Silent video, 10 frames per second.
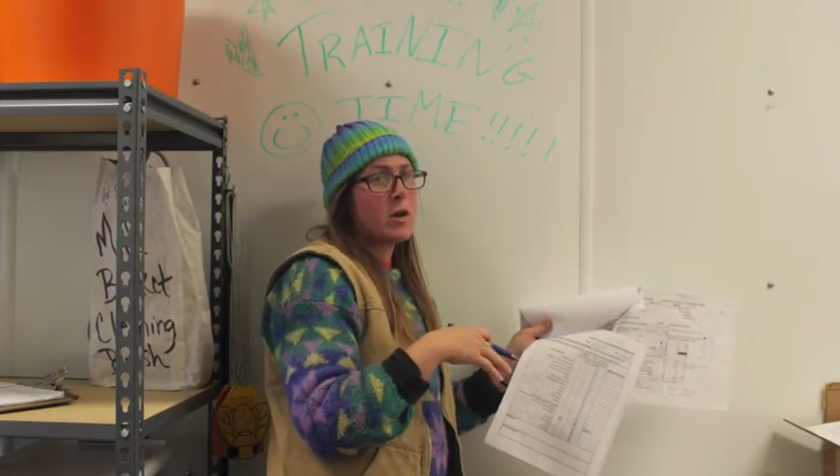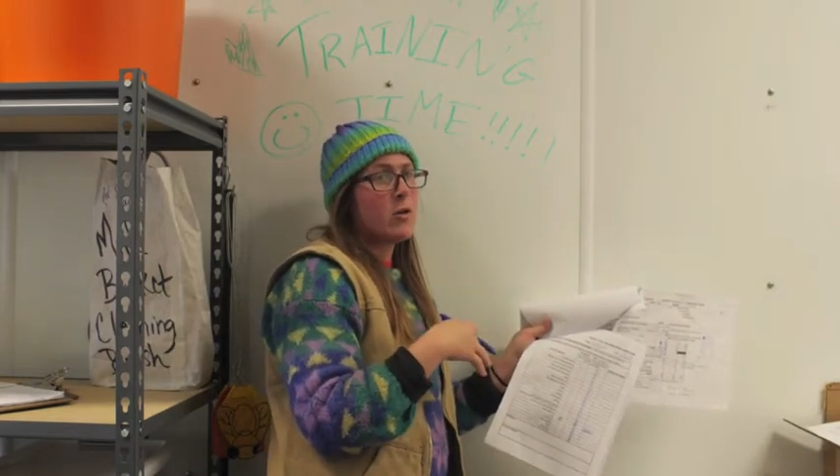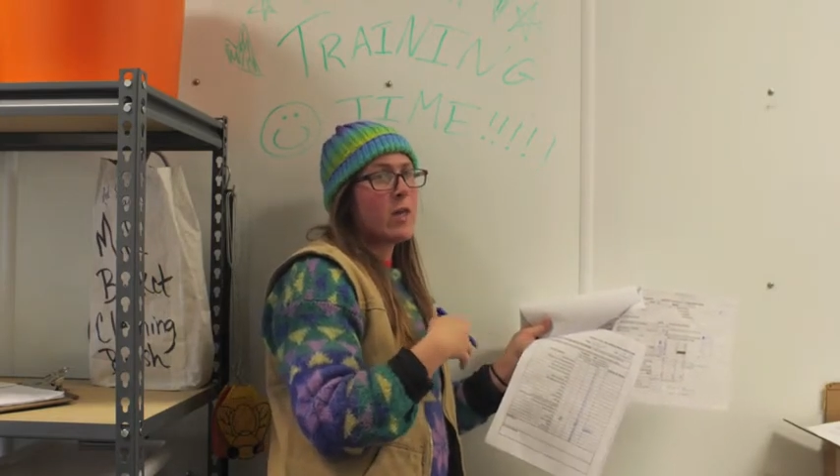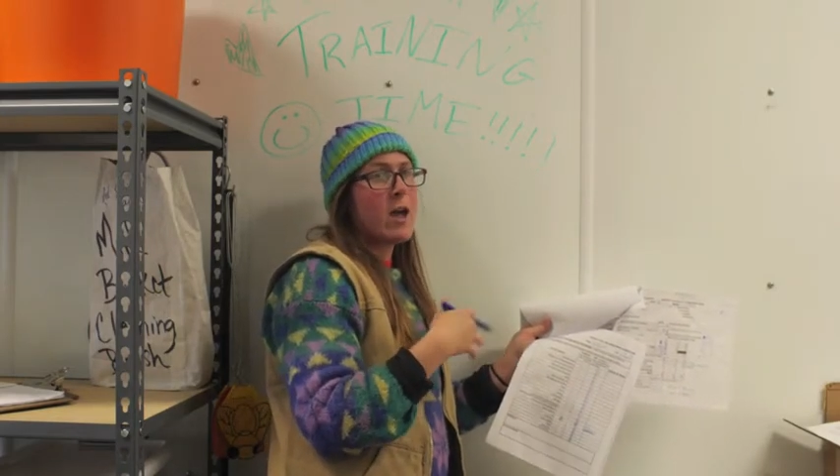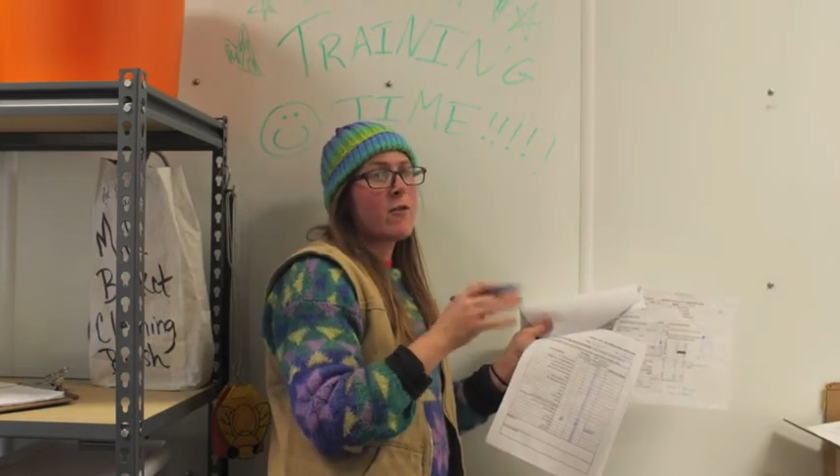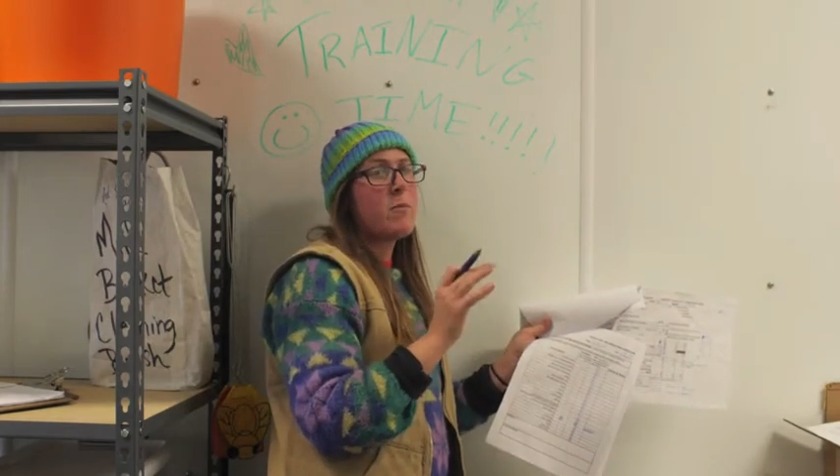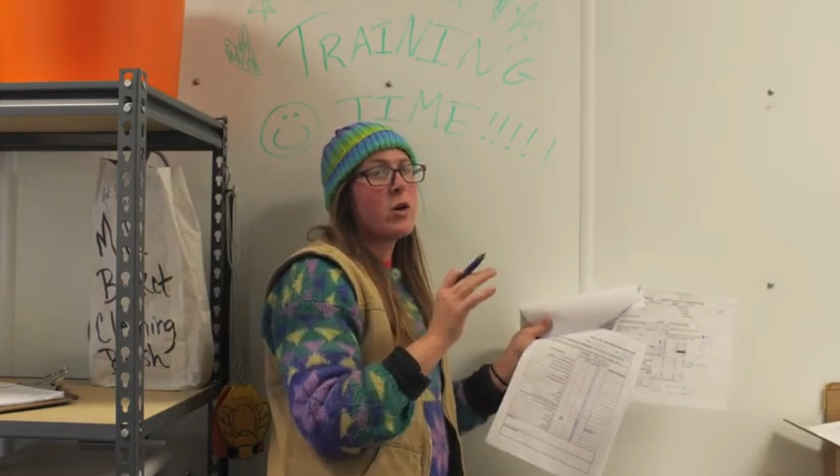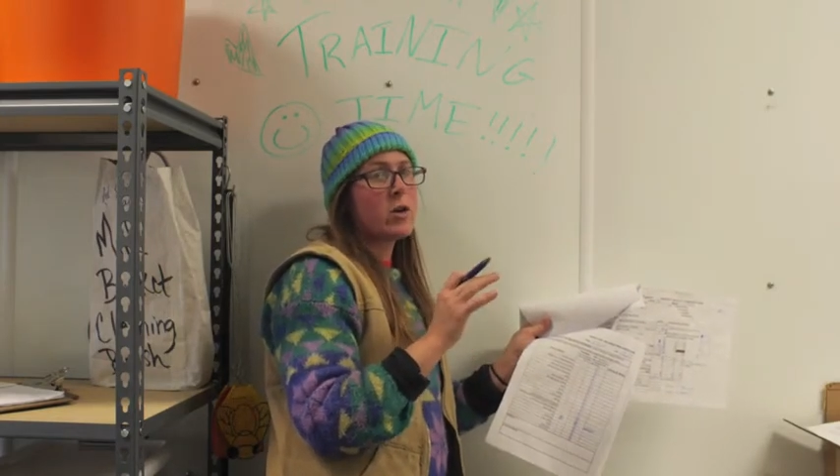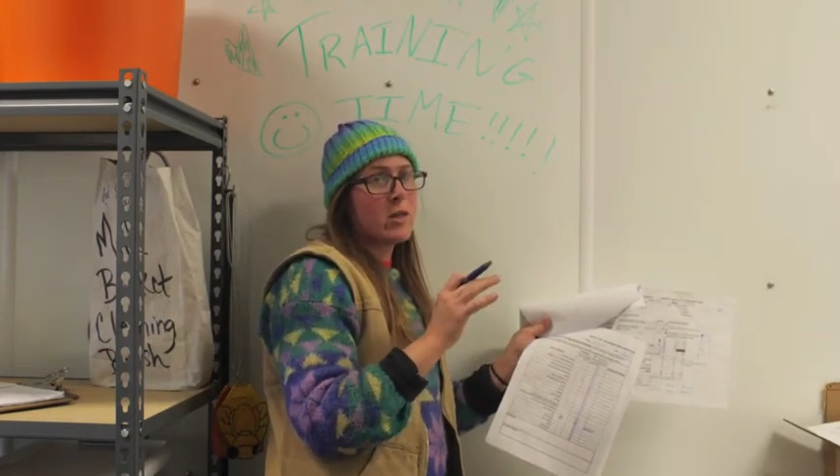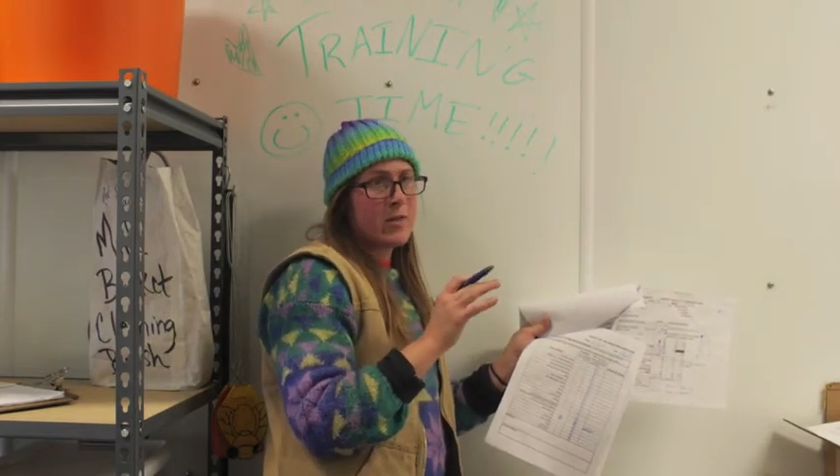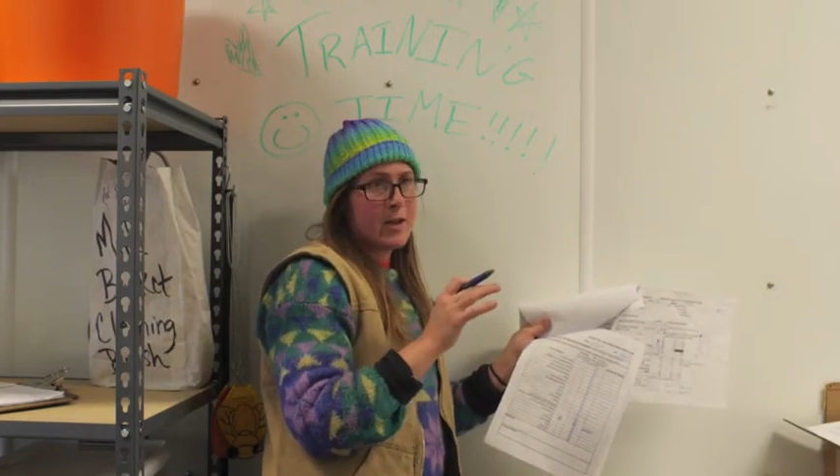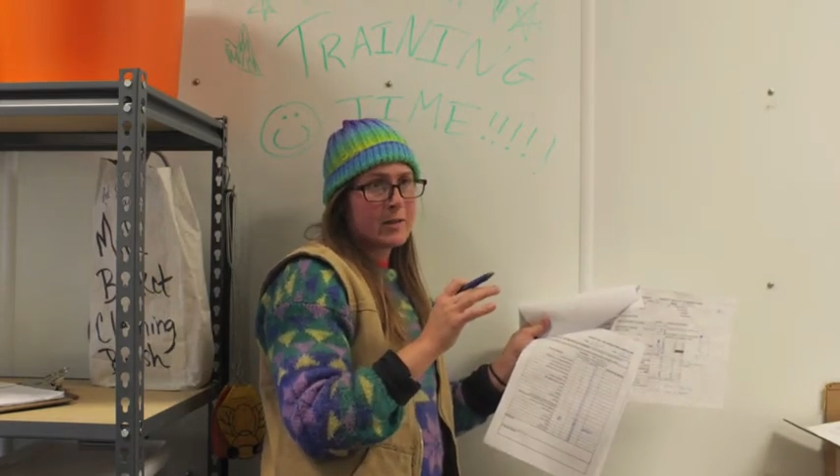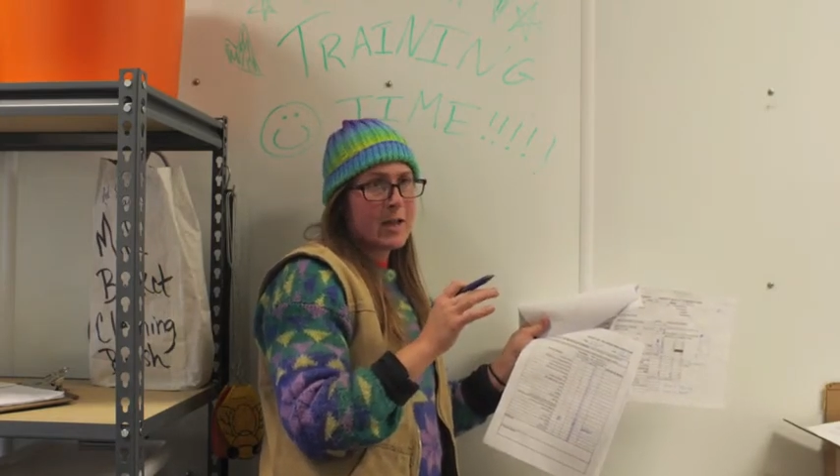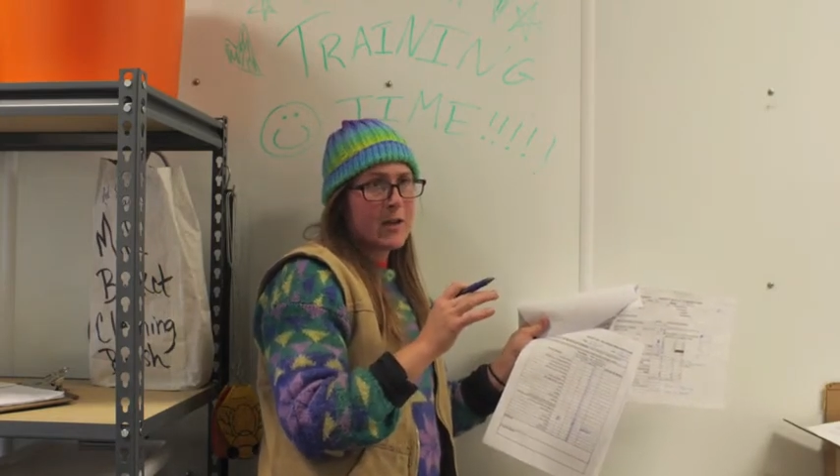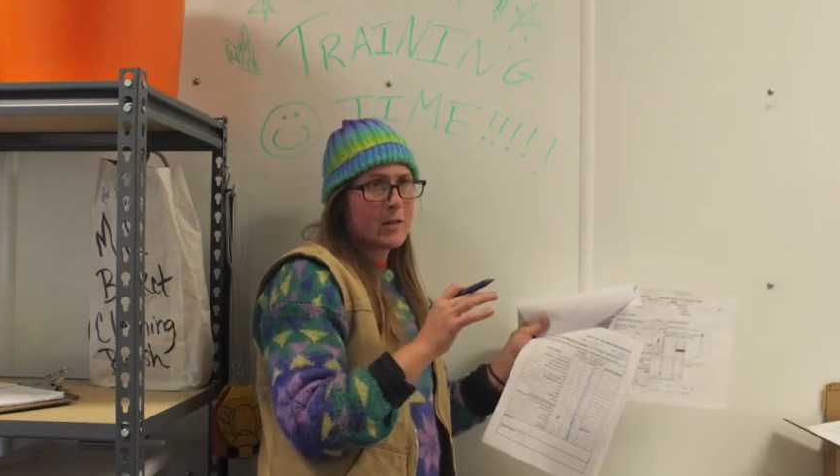You know, they have a million
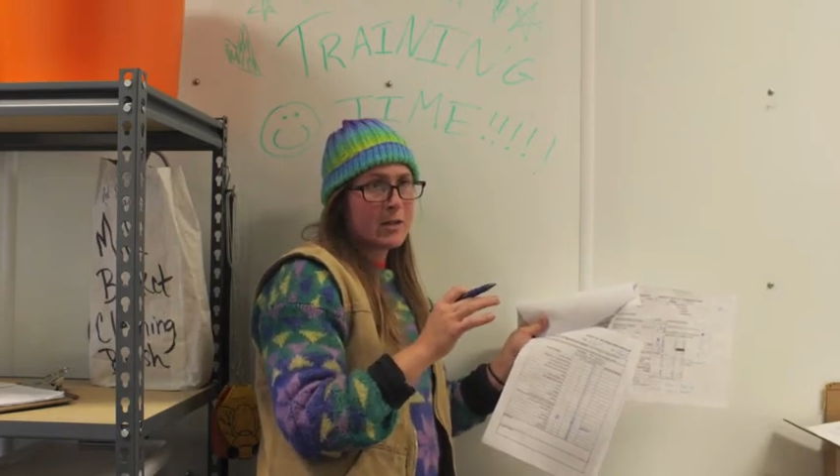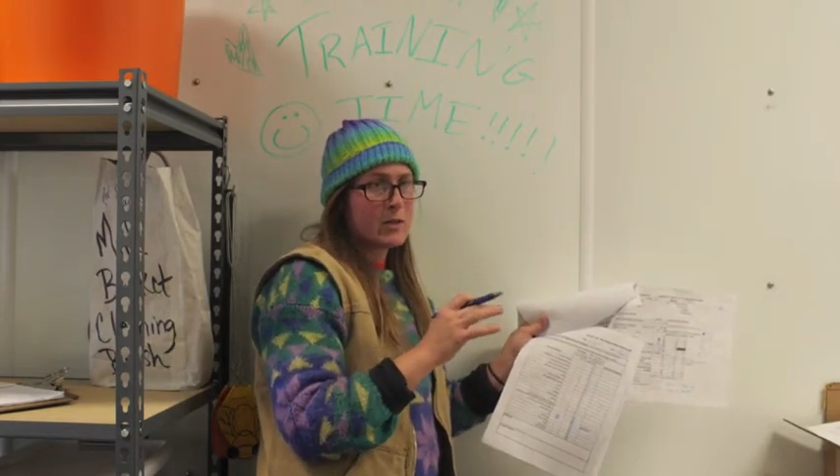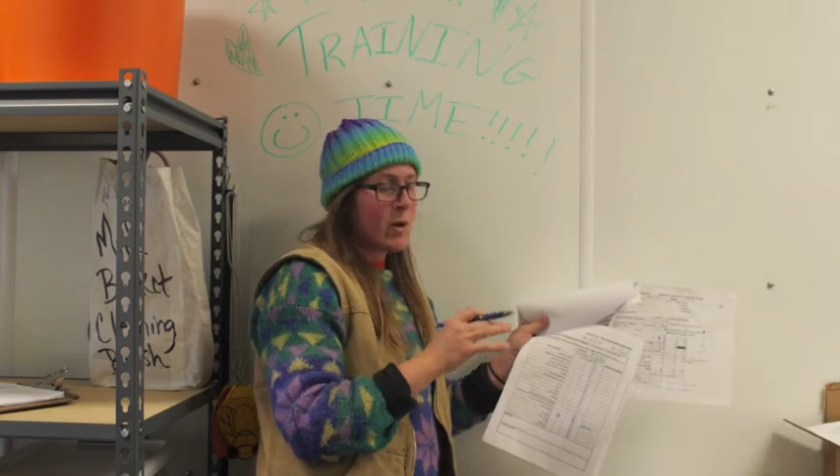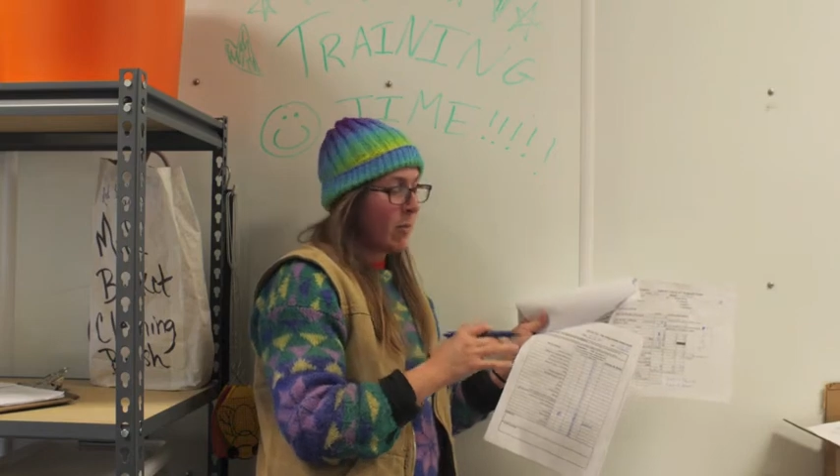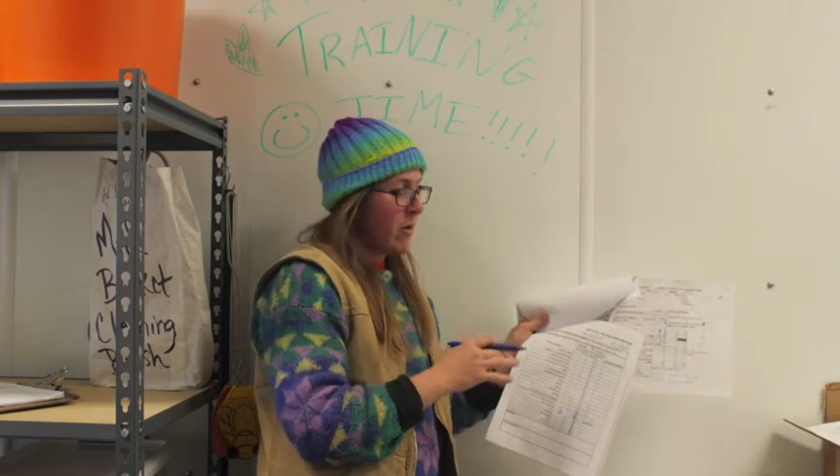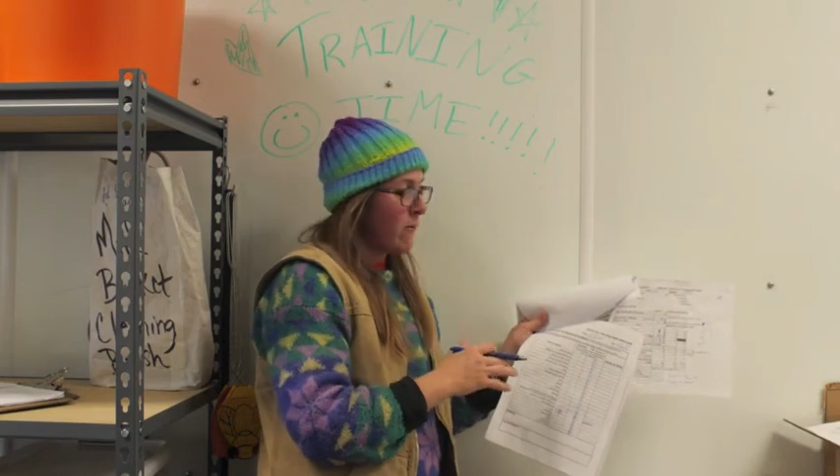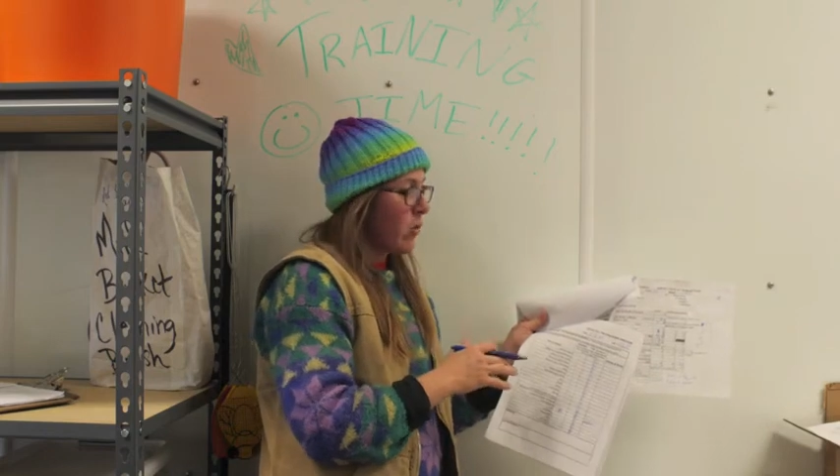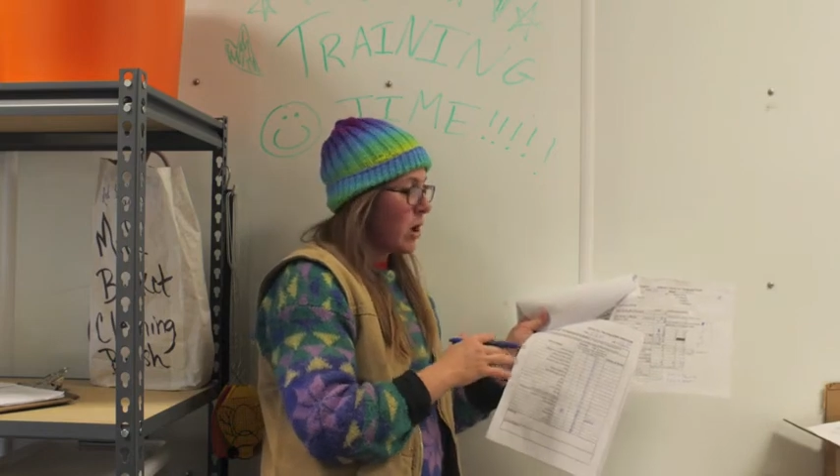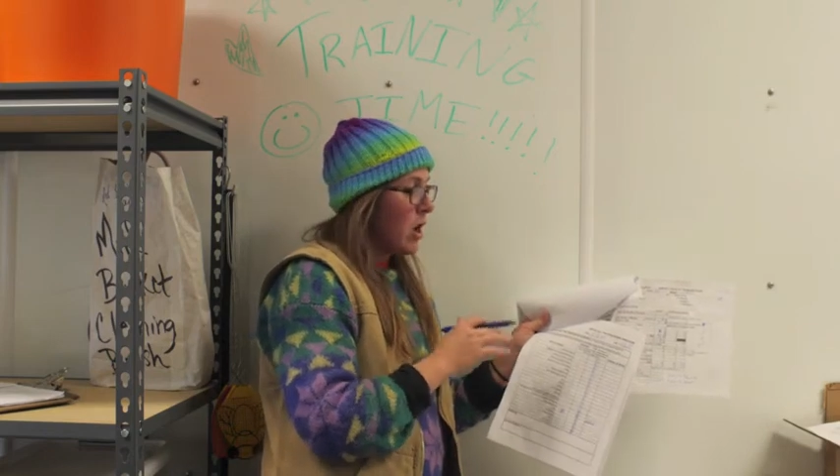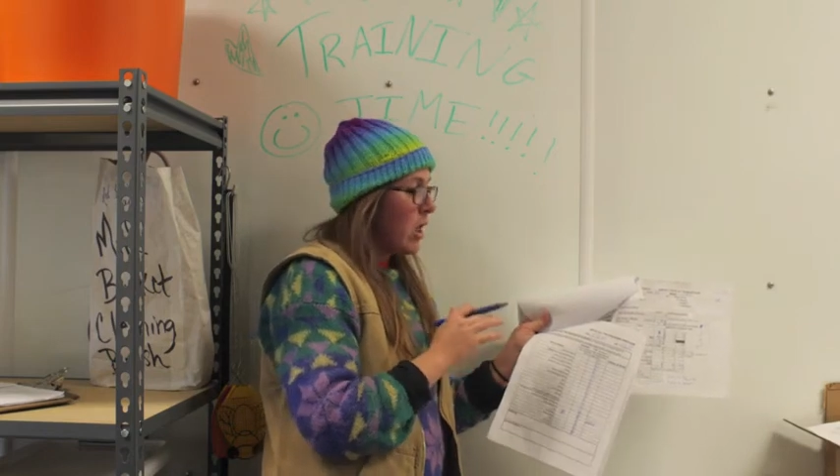things they have to inspect me for.